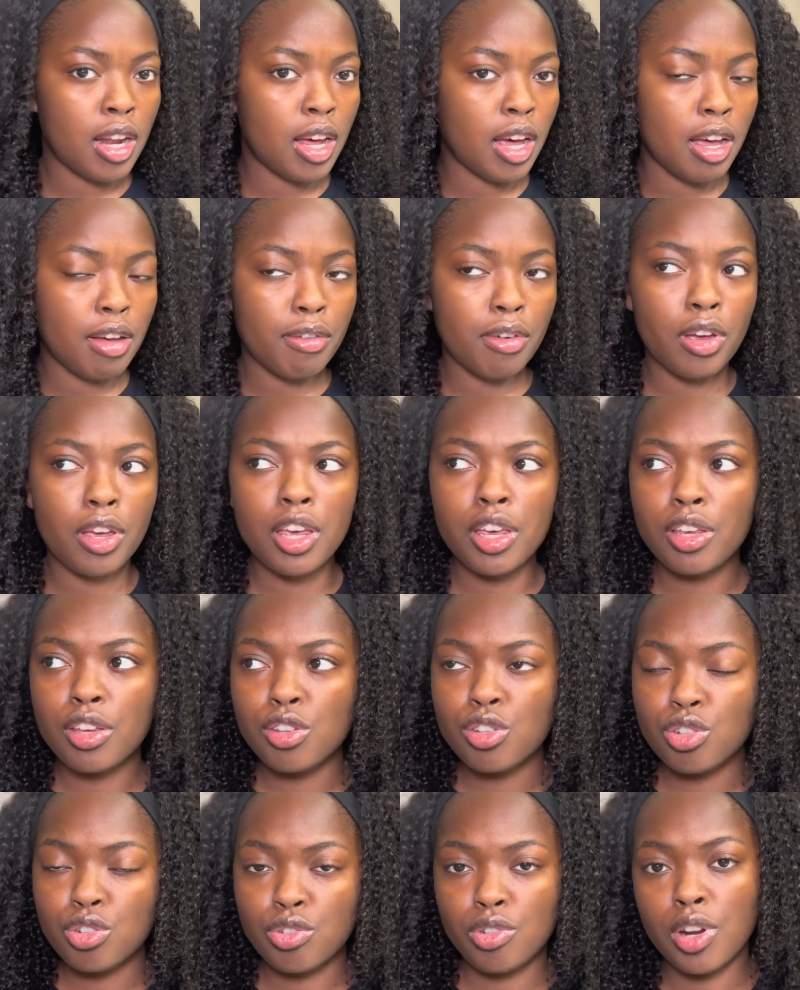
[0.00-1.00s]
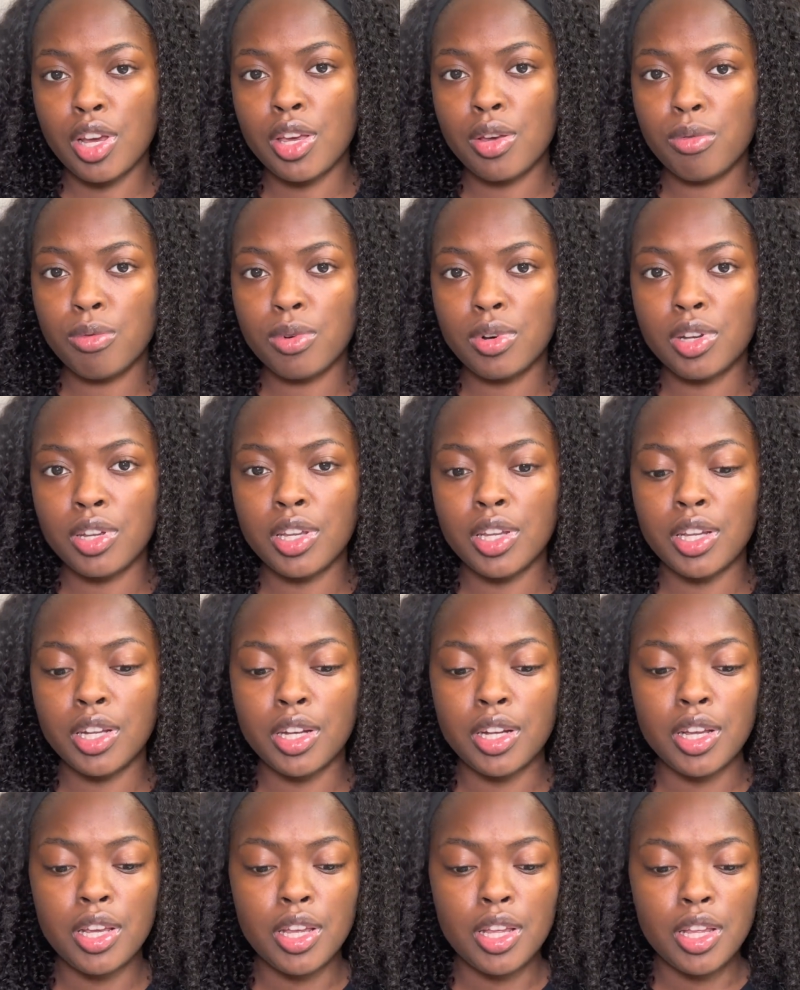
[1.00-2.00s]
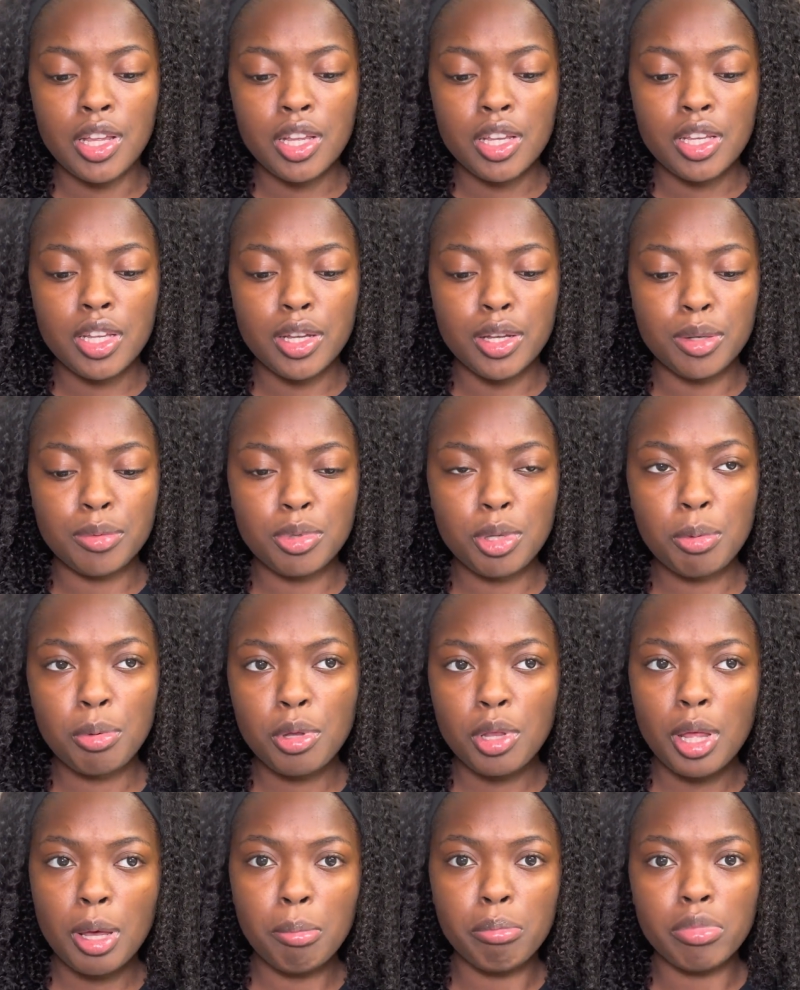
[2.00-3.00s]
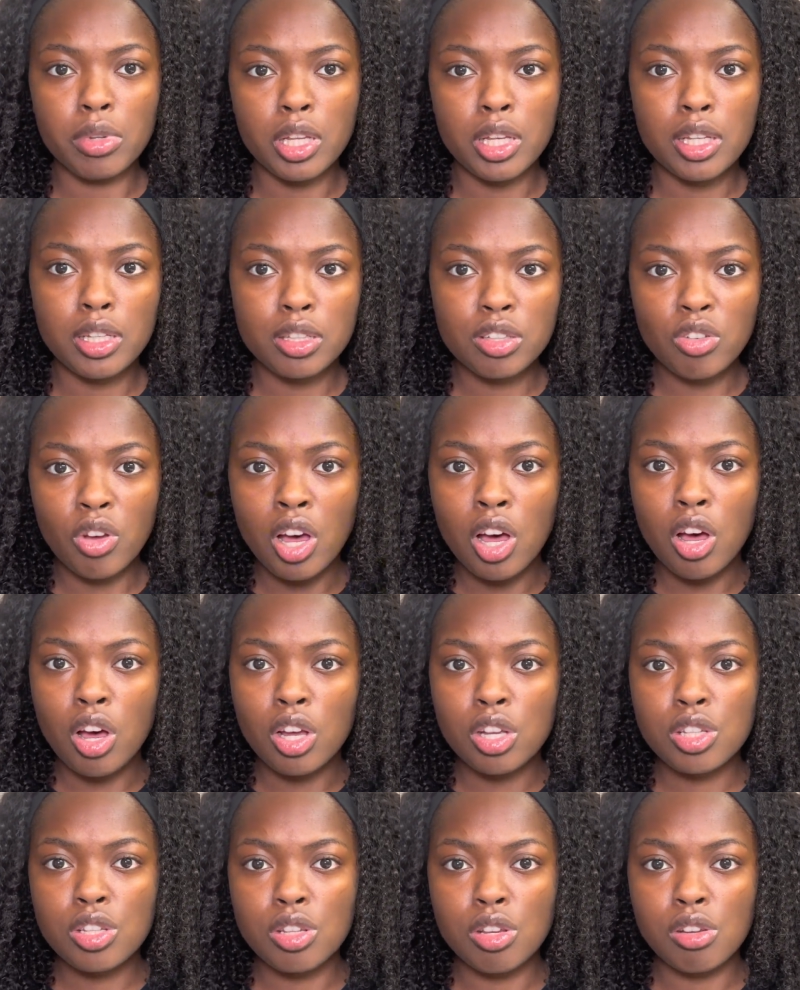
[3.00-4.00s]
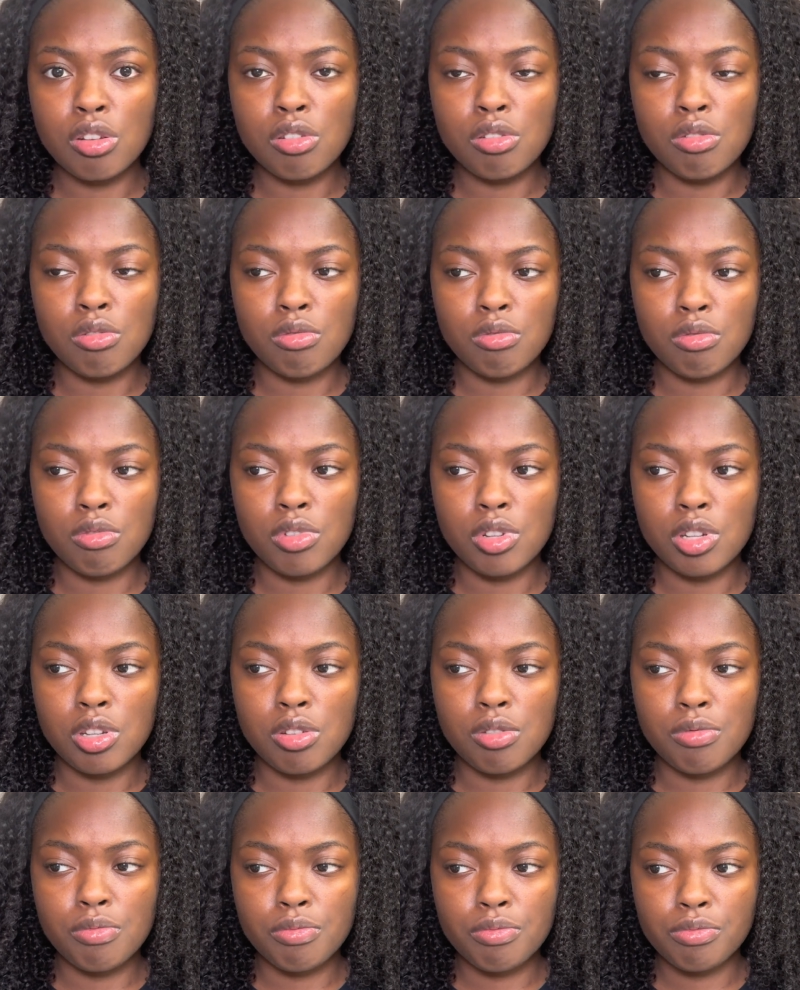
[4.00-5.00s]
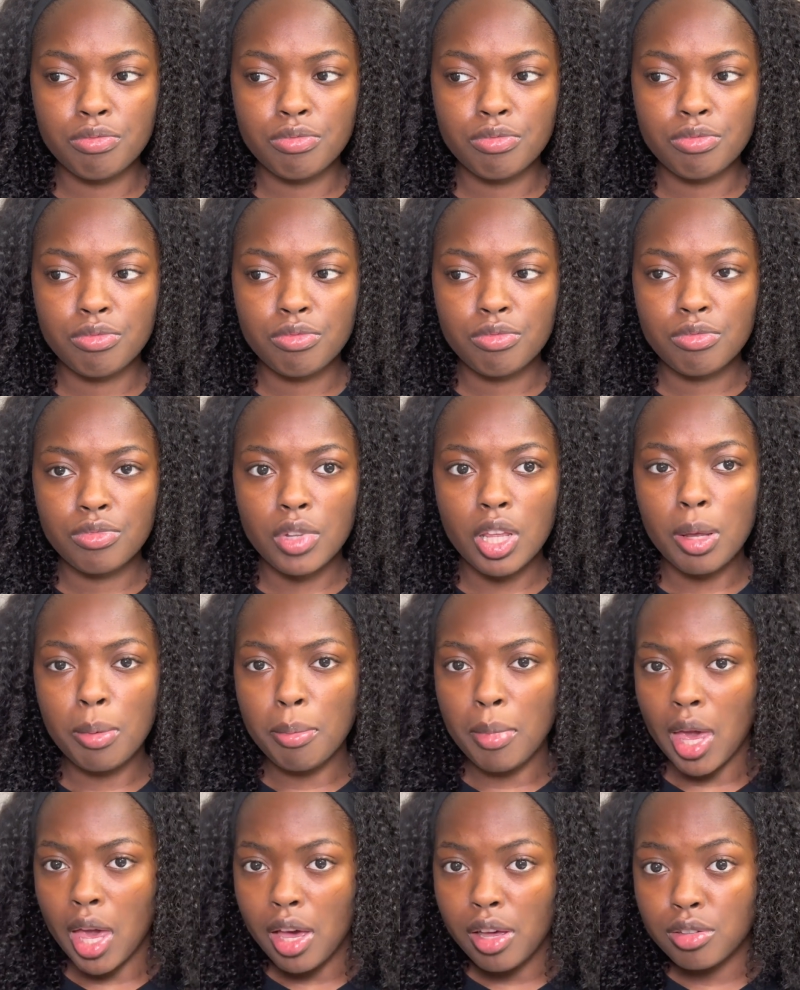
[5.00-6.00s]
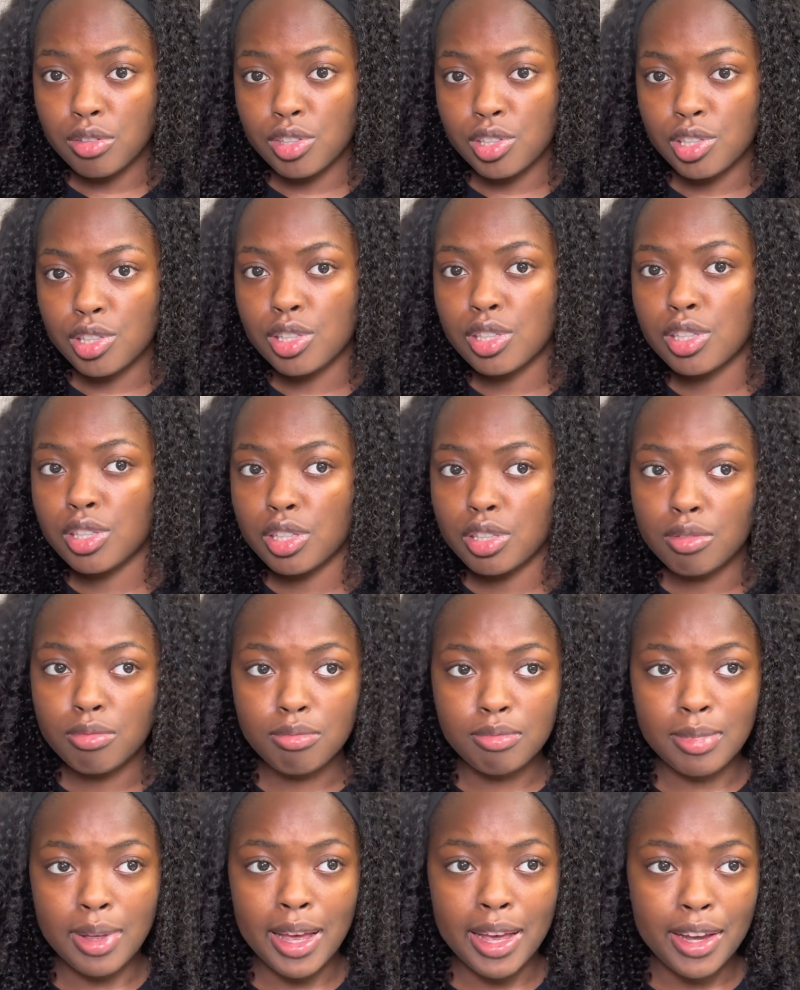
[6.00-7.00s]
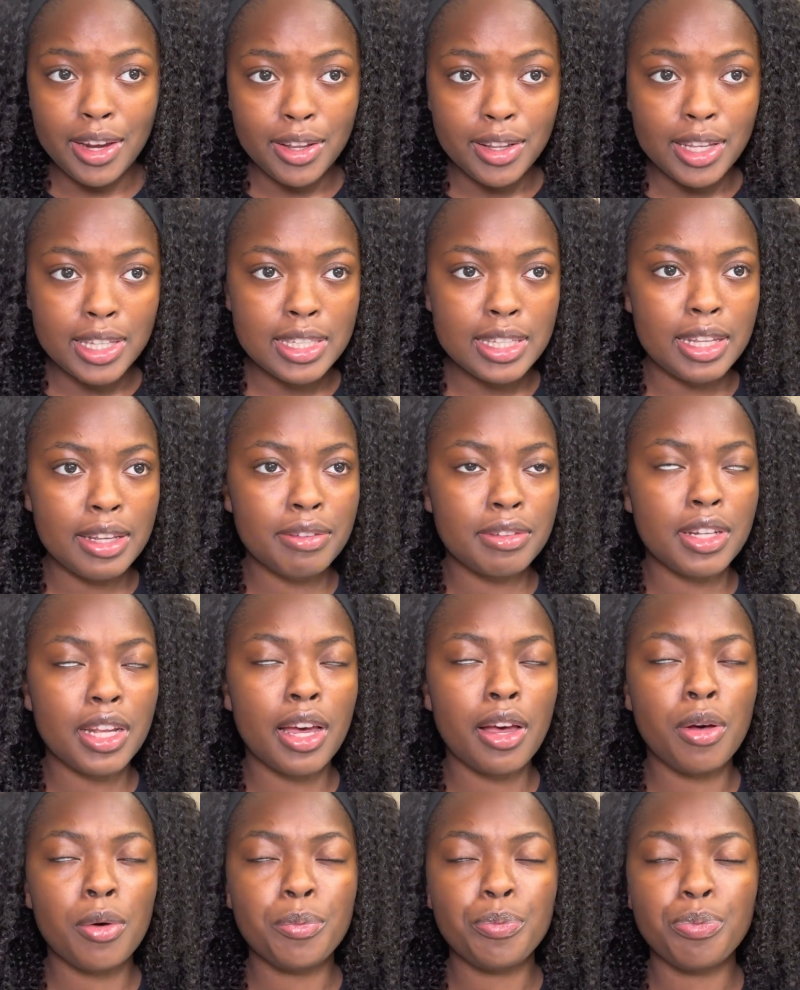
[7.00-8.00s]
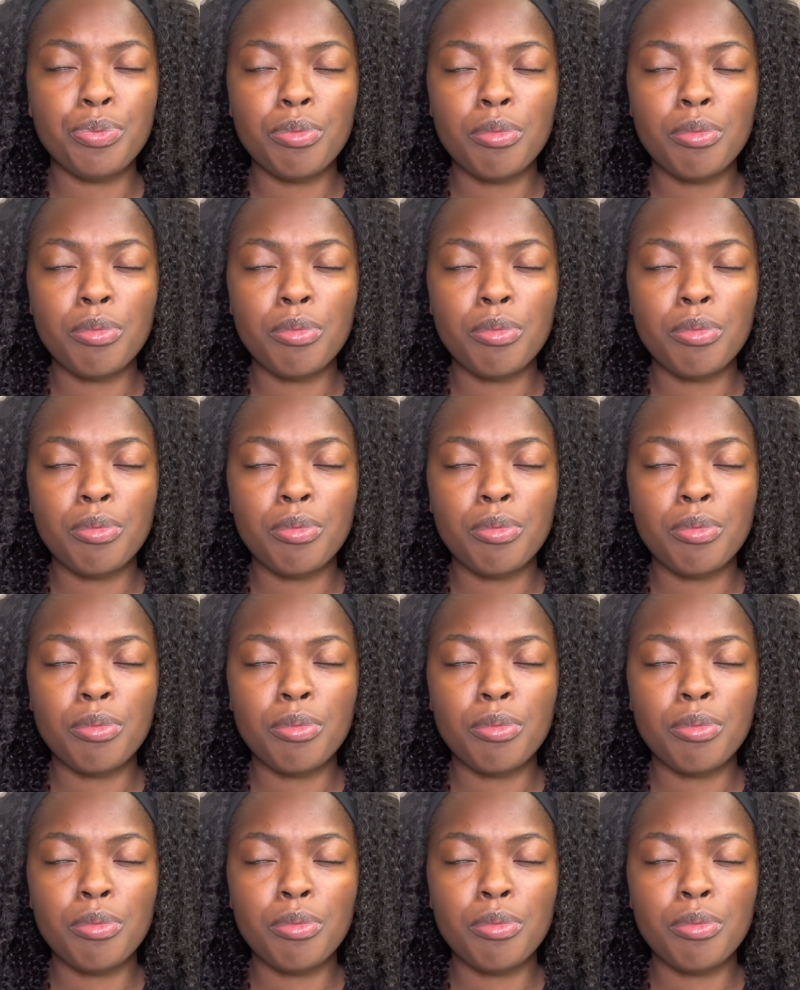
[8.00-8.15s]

I have a kinky straight one, something that blends. So I also, can match my hair that's left out.